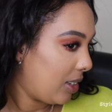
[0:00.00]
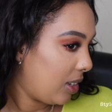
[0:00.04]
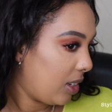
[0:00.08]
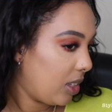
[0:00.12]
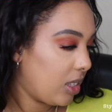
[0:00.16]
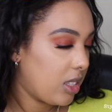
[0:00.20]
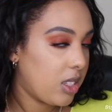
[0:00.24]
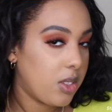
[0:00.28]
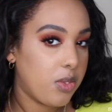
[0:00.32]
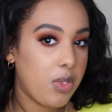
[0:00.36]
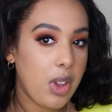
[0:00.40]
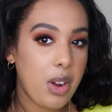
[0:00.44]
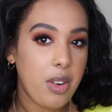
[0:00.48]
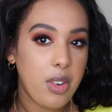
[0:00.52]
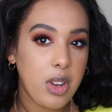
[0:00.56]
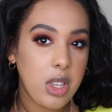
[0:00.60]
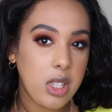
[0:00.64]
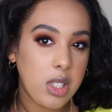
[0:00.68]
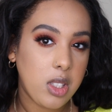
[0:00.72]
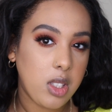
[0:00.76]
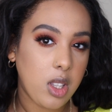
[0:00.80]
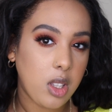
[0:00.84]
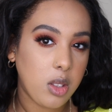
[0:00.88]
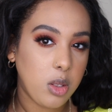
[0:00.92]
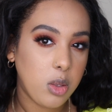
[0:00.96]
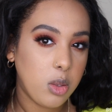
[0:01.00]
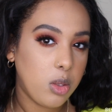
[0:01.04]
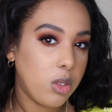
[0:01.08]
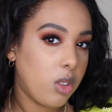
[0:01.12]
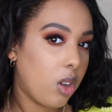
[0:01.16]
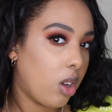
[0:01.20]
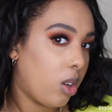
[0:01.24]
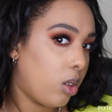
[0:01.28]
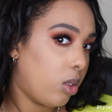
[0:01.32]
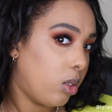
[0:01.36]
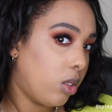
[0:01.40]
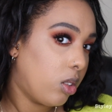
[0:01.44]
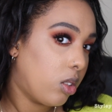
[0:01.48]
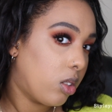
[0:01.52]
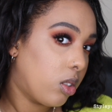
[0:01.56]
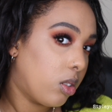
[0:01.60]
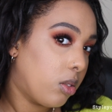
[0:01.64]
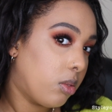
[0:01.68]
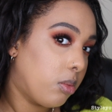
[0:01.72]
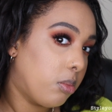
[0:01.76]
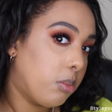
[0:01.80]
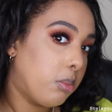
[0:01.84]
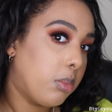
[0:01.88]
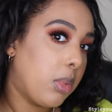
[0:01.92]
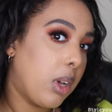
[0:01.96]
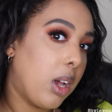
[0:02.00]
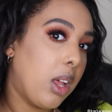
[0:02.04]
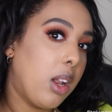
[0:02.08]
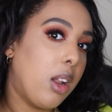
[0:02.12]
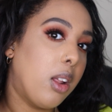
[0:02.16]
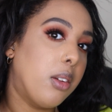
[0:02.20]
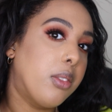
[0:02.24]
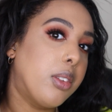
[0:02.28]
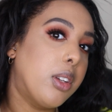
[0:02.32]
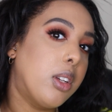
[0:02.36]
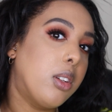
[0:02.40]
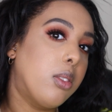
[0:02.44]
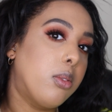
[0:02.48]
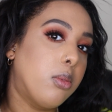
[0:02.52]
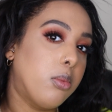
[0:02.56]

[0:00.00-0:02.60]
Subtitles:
It's a very subtle gold, but I love it.